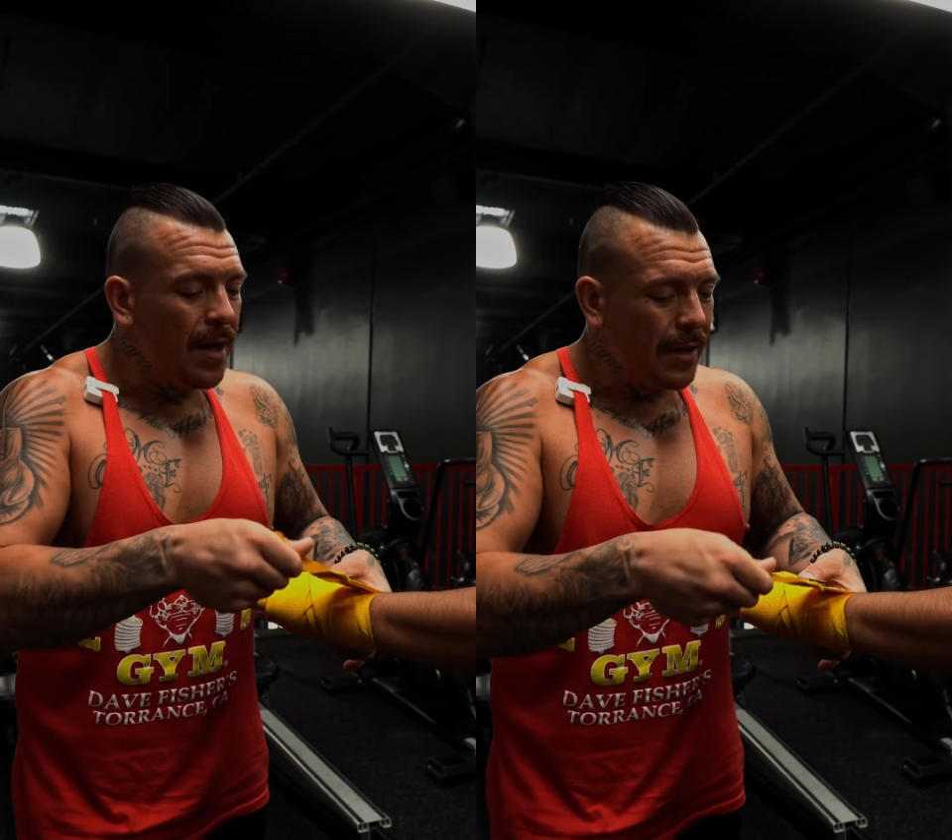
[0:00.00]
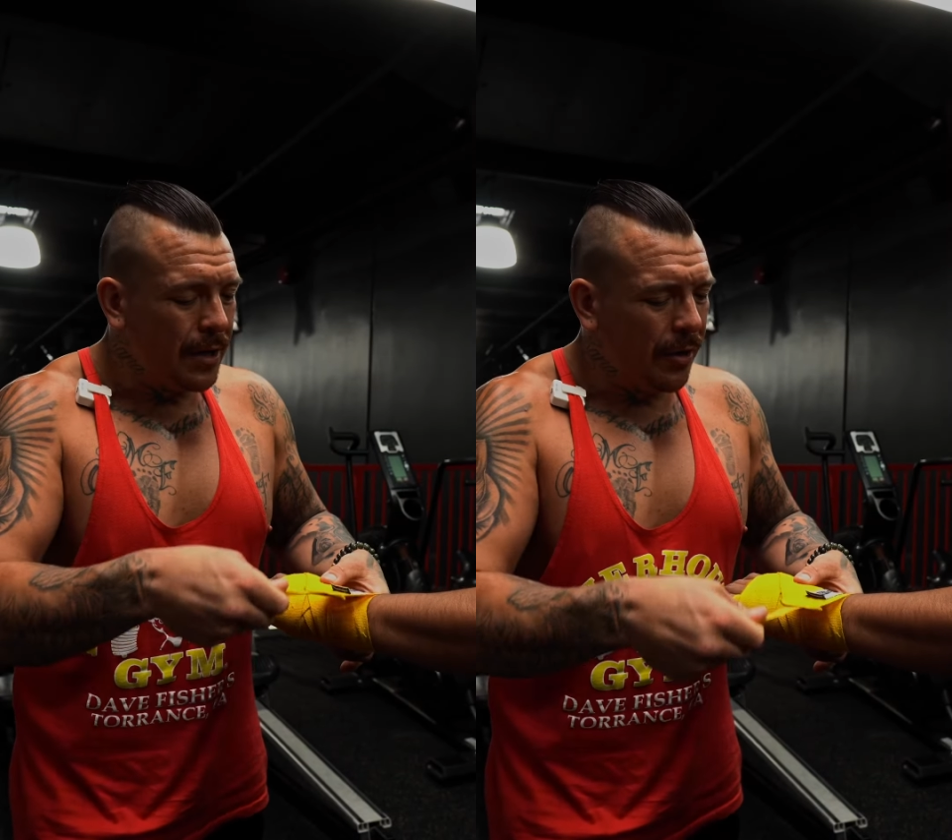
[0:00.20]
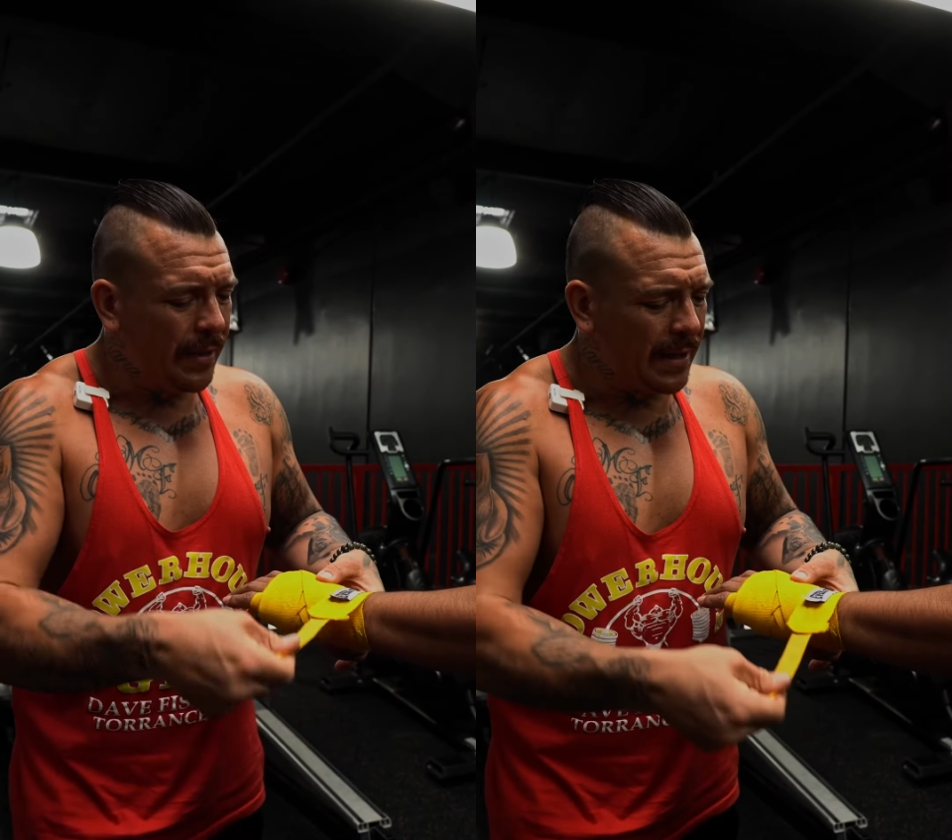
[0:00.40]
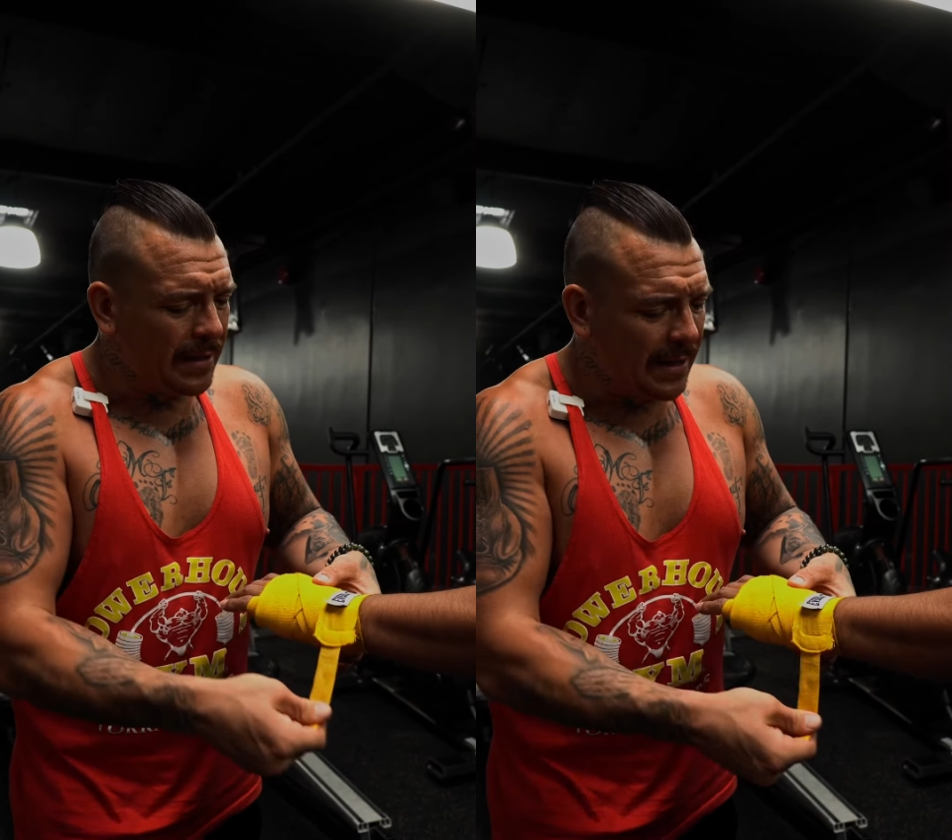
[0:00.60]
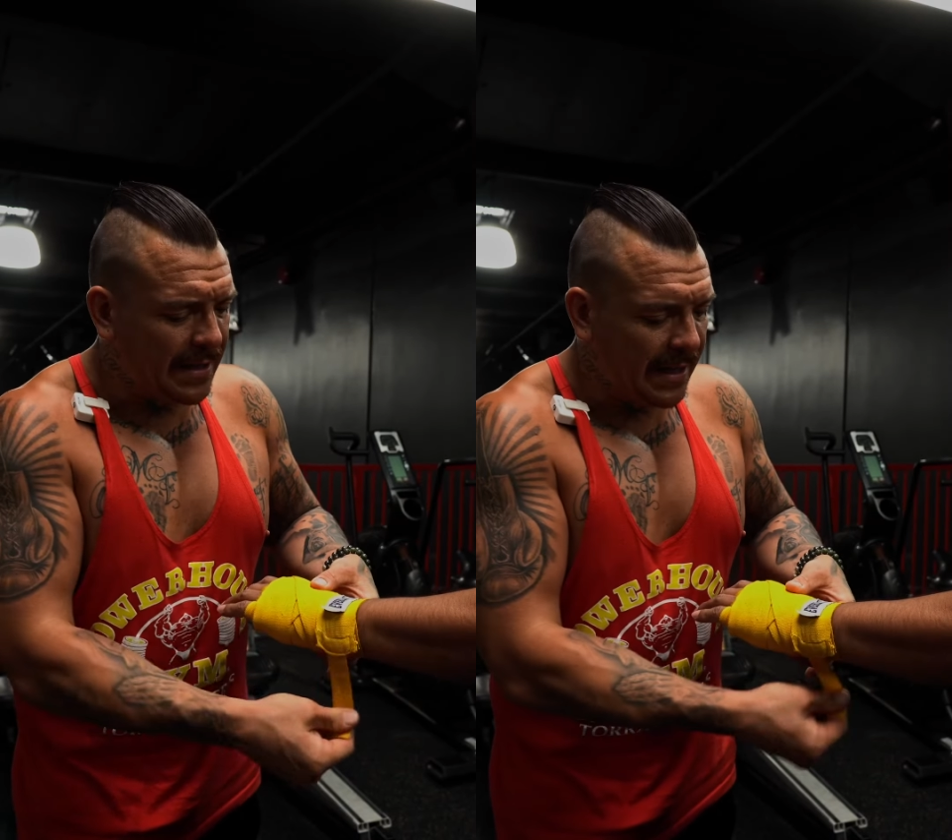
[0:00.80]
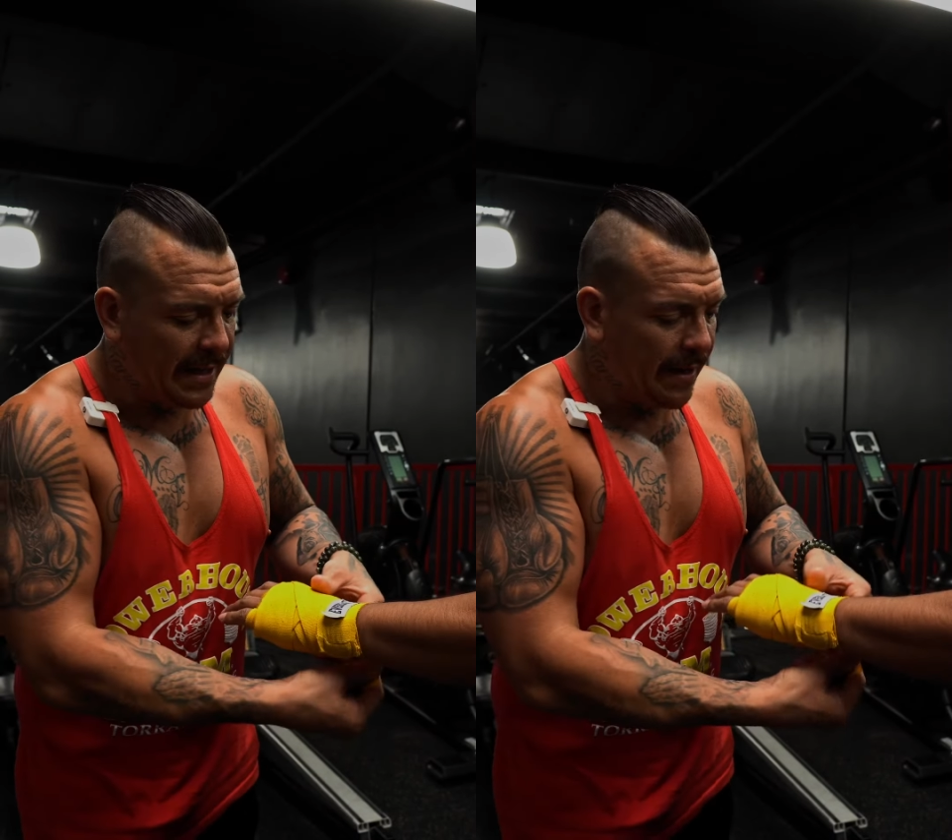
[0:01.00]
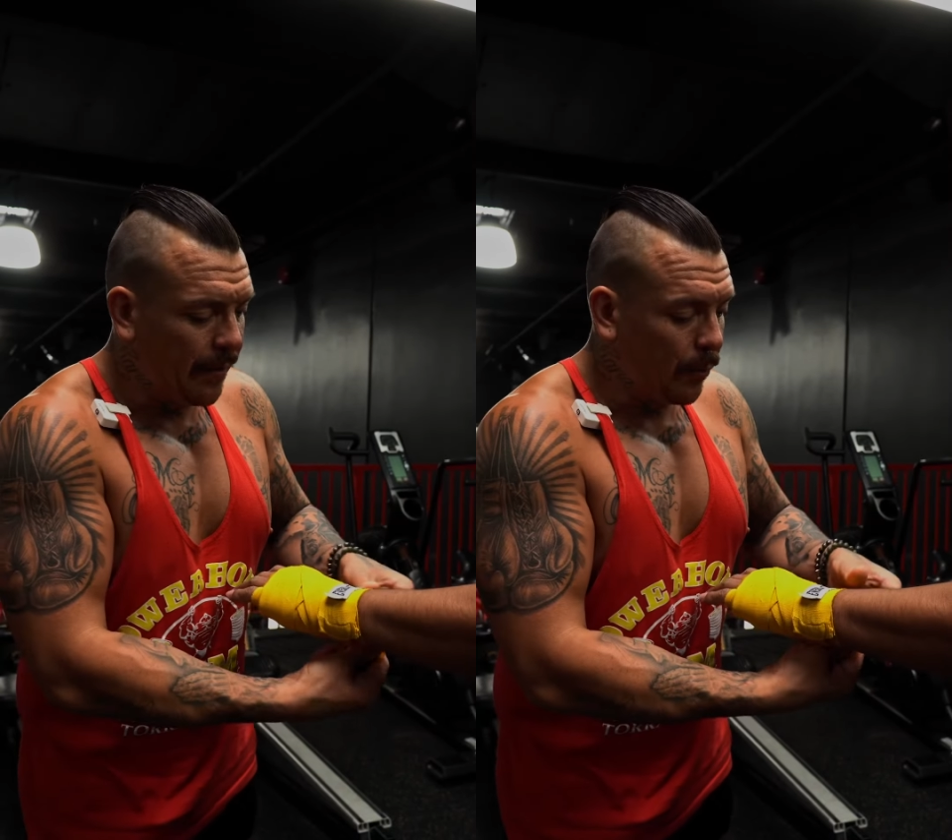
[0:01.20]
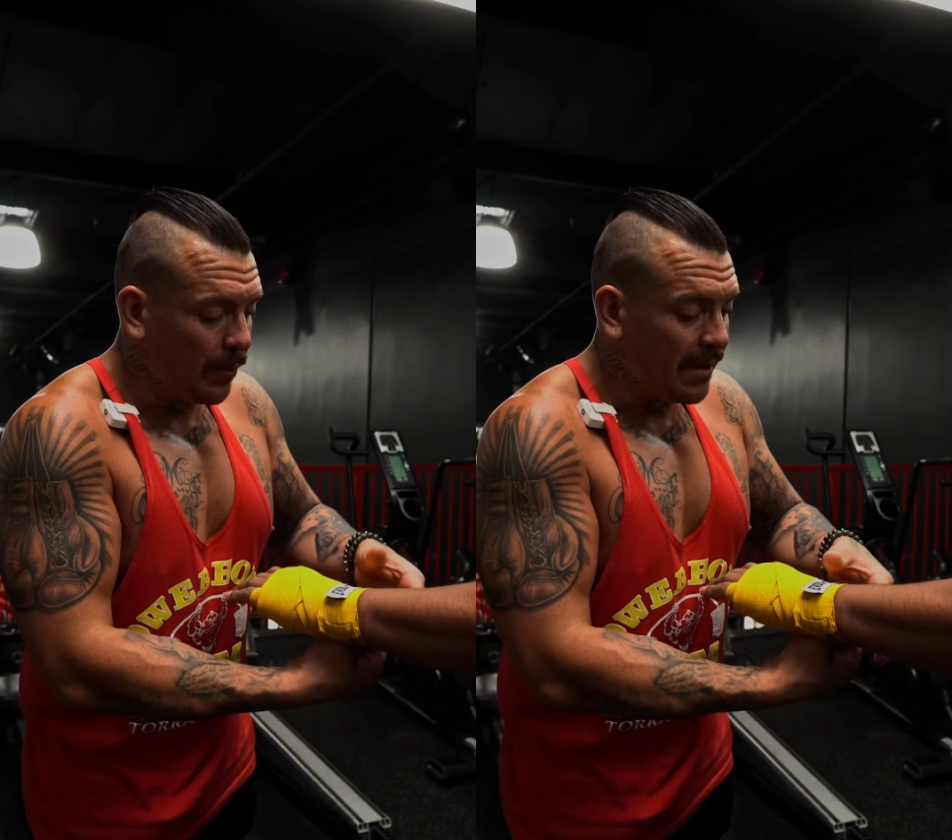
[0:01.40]
you know, they tend to get
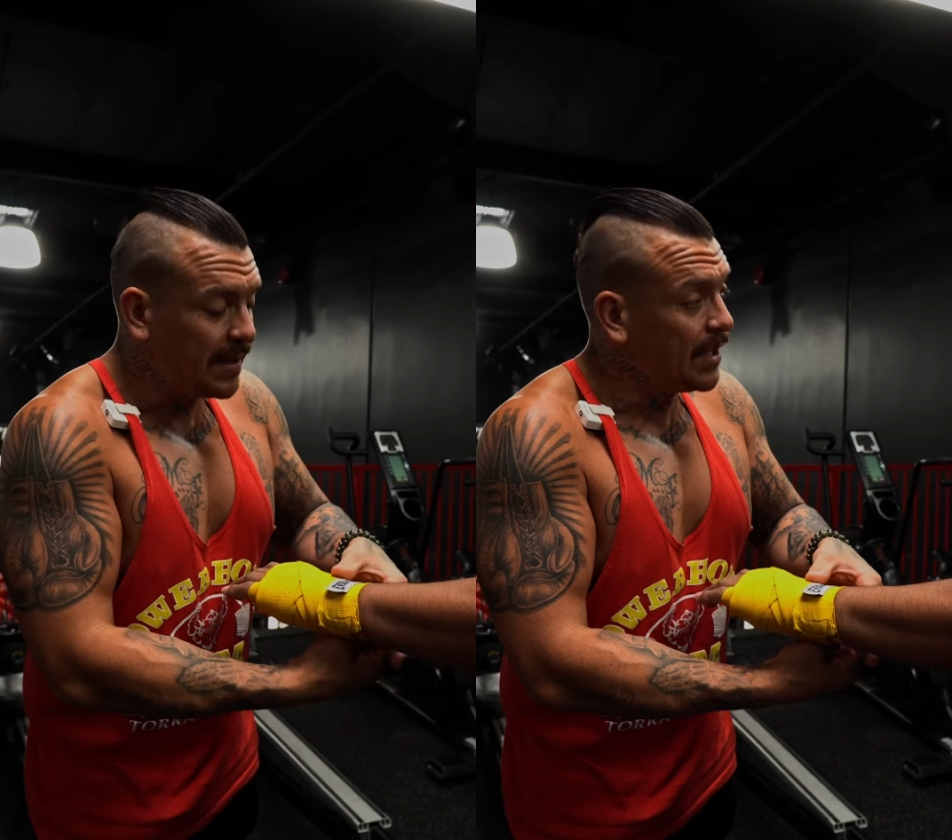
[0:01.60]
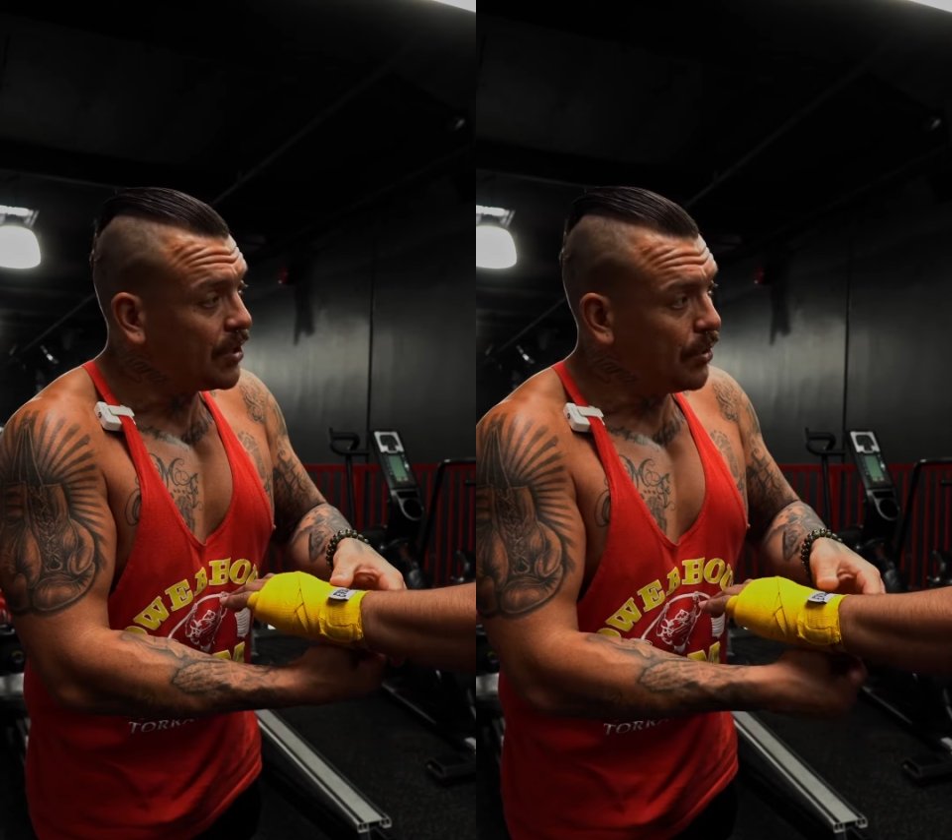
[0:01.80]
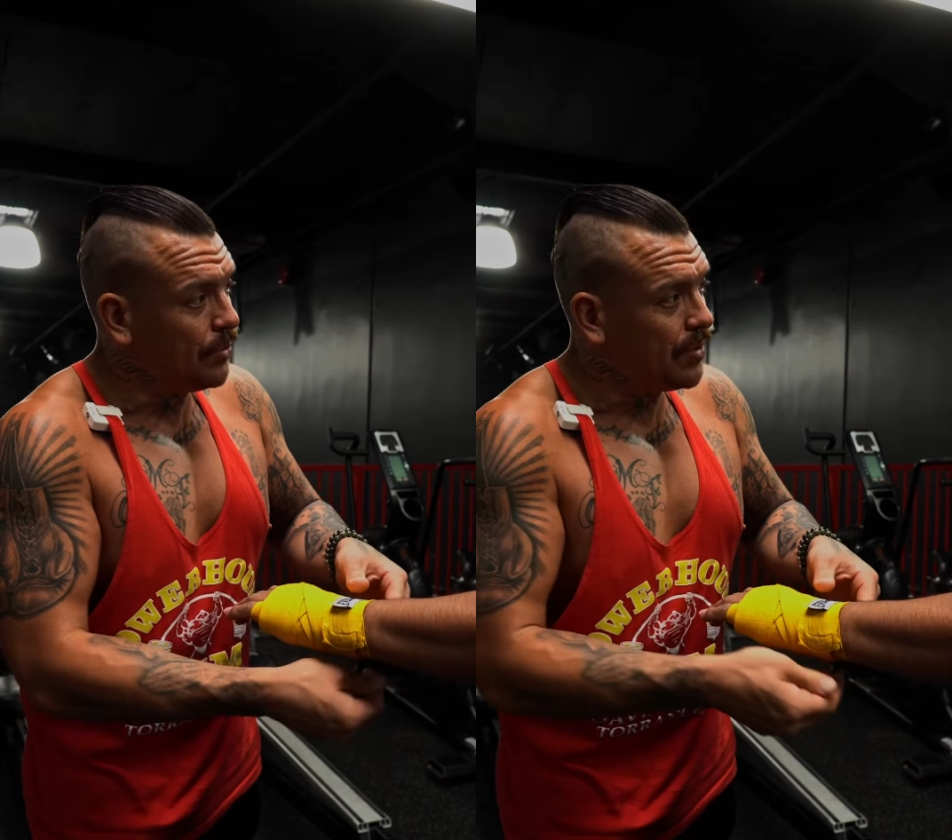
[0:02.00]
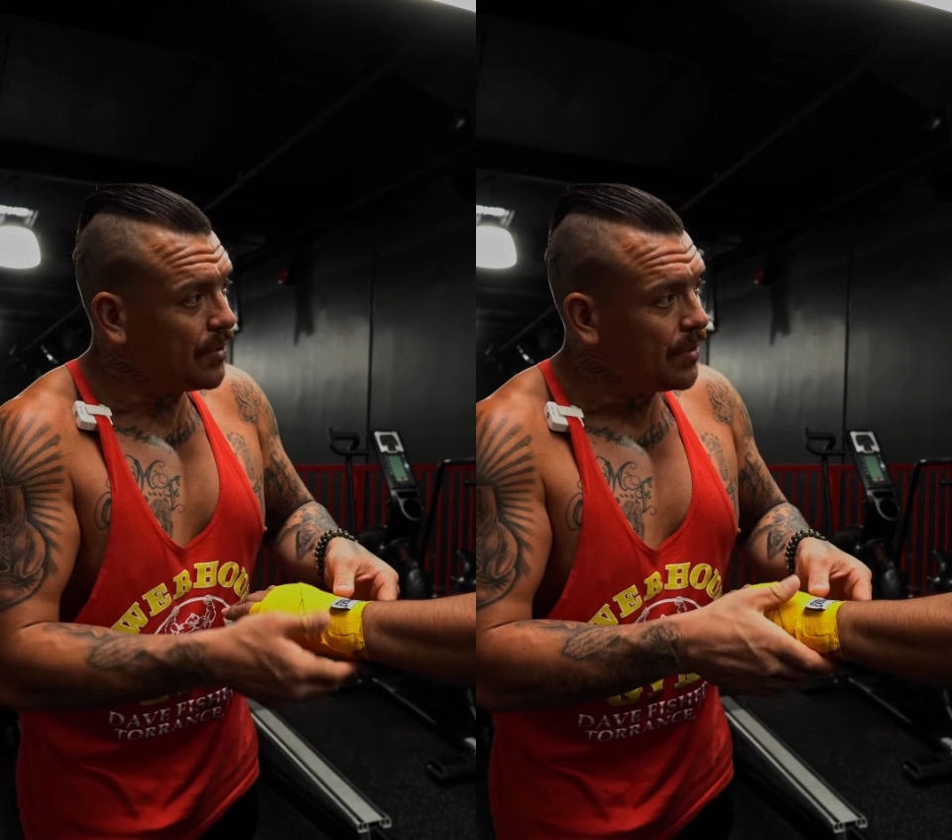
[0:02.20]
wrist issues,